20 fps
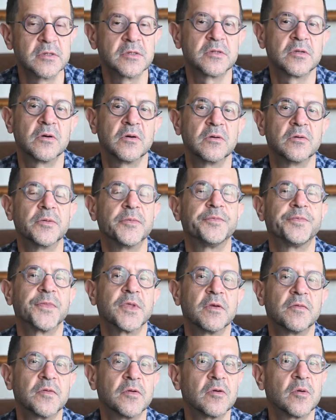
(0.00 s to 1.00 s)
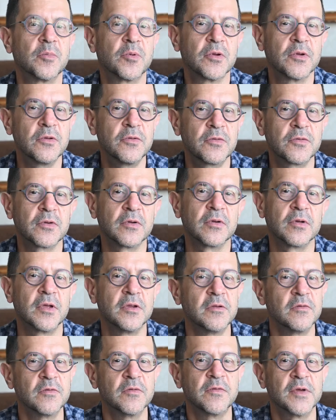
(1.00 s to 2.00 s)
So if you're a producer
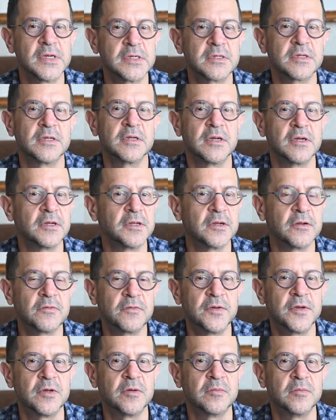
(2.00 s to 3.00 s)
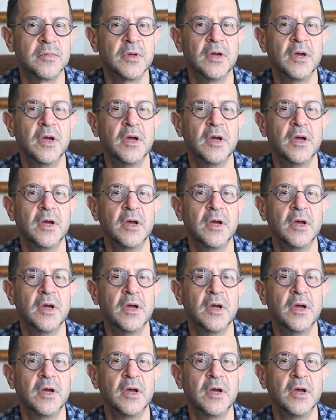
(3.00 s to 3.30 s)
and you've invested in a little film,